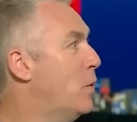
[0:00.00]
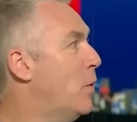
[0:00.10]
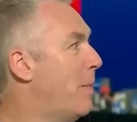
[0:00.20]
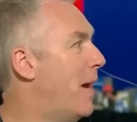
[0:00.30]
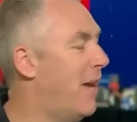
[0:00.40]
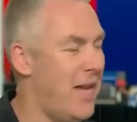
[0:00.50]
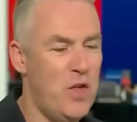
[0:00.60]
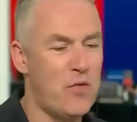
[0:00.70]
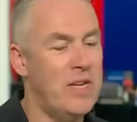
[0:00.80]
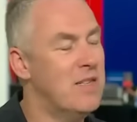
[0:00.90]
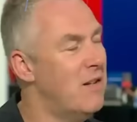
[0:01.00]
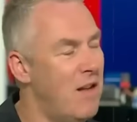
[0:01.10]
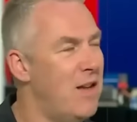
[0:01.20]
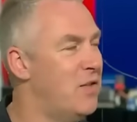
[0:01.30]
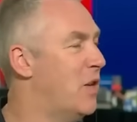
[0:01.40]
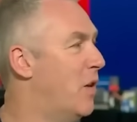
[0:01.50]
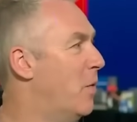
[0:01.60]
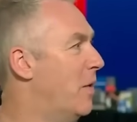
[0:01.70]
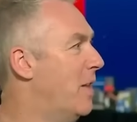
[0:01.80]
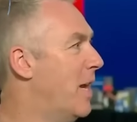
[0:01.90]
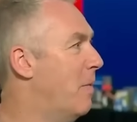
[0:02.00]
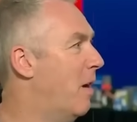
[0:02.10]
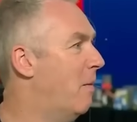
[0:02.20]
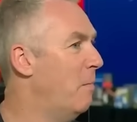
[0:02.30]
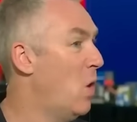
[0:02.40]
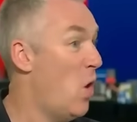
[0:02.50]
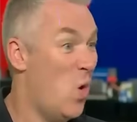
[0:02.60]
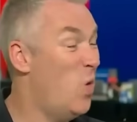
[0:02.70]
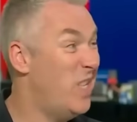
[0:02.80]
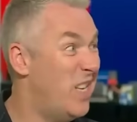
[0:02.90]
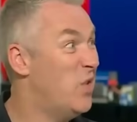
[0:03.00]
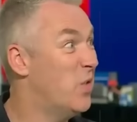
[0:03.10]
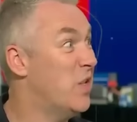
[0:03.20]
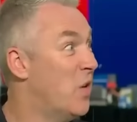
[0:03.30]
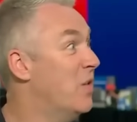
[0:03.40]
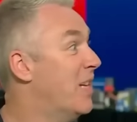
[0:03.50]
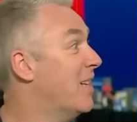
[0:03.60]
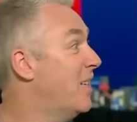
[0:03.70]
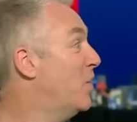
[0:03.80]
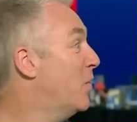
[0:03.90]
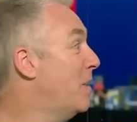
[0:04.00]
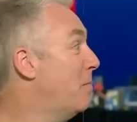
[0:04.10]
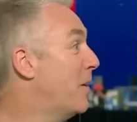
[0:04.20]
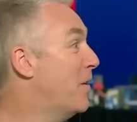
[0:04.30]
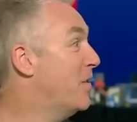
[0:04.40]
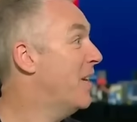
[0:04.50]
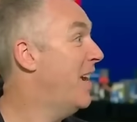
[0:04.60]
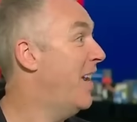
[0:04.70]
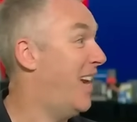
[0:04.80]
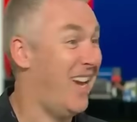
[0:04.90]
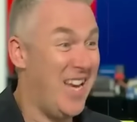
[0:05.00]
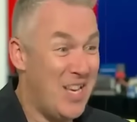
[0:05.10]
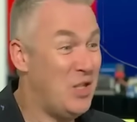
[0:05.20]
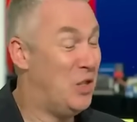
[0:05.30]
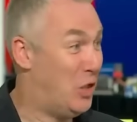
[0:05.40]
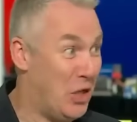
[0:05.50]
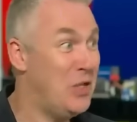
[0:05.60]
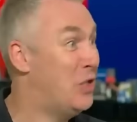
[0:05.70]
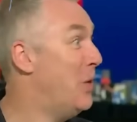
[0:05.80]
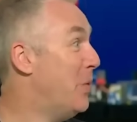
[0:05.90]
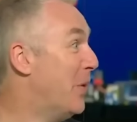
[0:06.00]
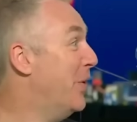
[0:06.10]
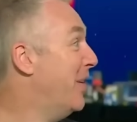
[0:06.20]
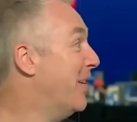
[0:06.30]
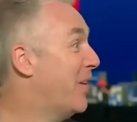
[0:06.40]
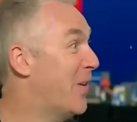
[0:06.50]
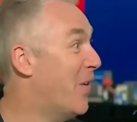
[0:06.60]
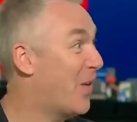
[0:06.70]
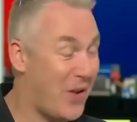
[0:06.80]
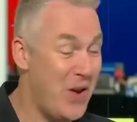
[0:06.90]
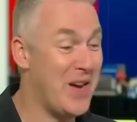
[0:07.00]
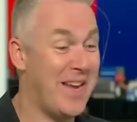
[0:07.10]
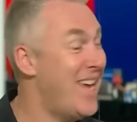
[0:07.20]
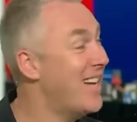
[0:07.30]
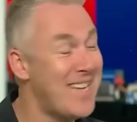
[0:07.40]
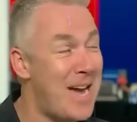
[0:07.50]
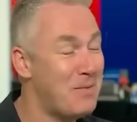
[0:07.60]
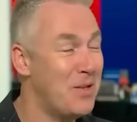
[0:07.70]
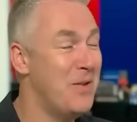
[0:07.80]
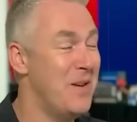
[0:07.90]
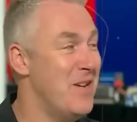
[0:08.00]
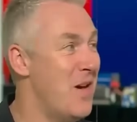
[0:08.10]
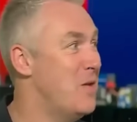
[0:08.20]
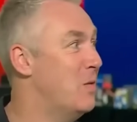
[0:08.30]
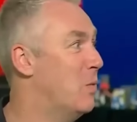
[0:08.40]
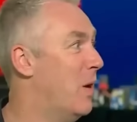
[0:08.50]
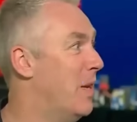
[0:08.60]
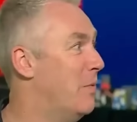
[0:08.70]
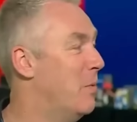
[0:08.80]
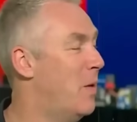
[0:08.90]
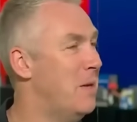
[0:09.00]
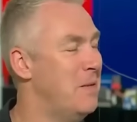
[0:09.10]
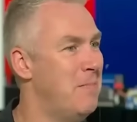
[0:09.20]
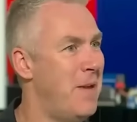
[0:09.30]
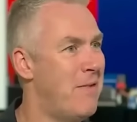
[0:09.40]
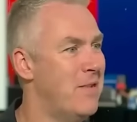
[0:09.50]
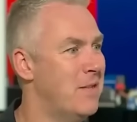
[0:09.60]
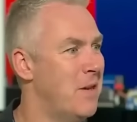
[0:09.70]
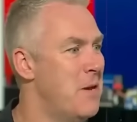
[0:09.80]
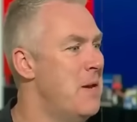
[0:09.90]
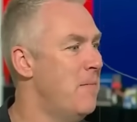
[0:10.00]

talk about injuries and lifestyle with Neymar. All his injuries are contact injuries, because he's just too good and got kicked absolutely loads while he's in Paris. So